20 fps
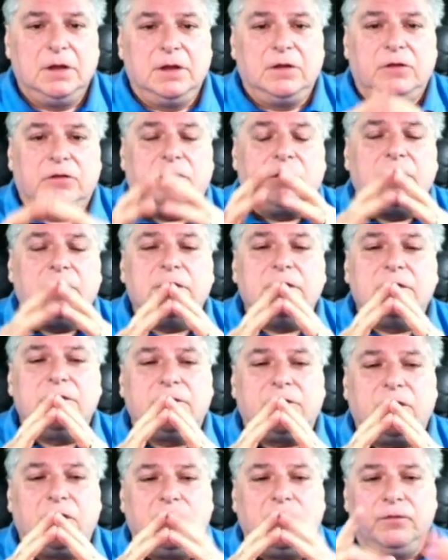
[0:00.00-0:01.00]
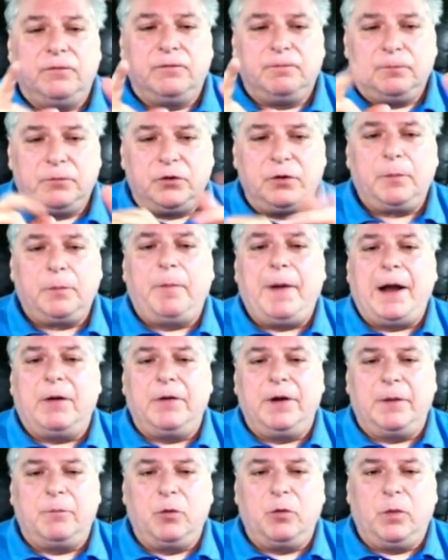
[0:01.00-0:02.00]
So
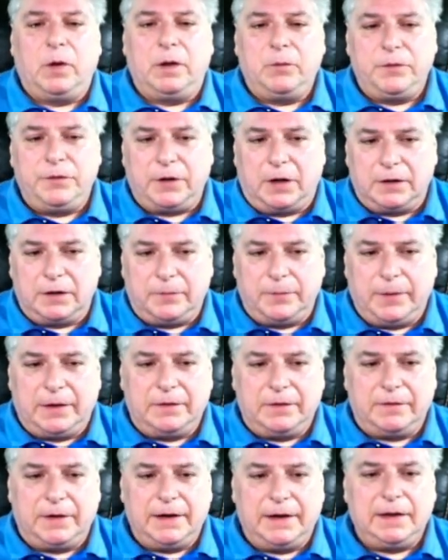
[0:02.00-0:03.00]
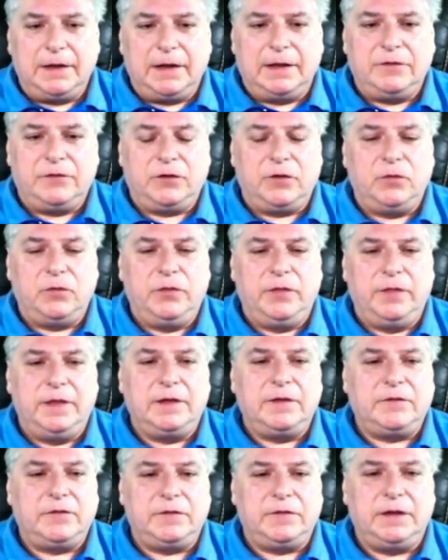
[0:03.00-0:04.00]
superpower number one we talked about, right? And so
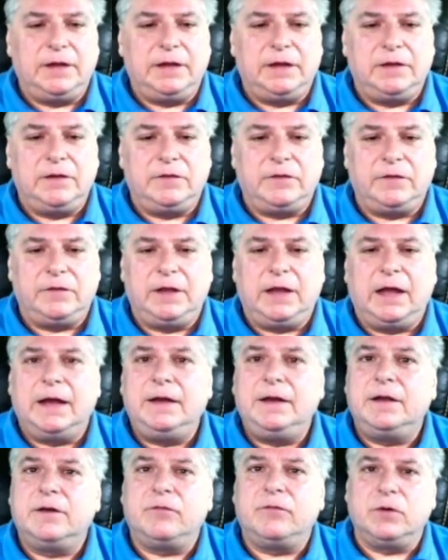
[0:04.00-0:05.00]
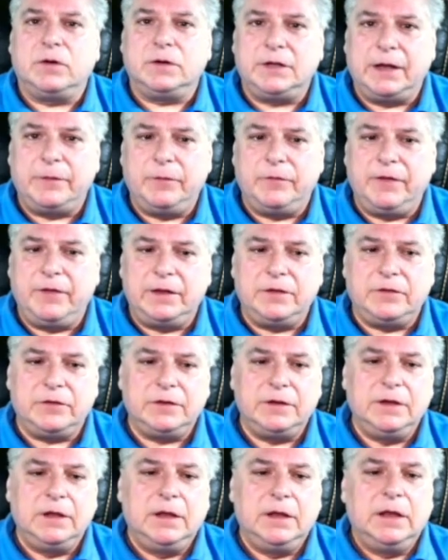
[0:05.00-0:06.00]
this is the idea of real-time
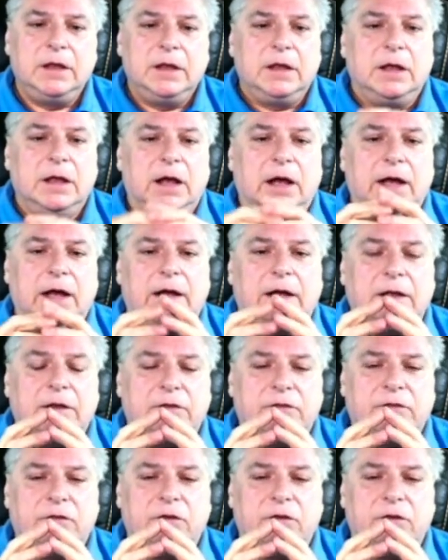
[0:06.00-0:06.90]
events. Gives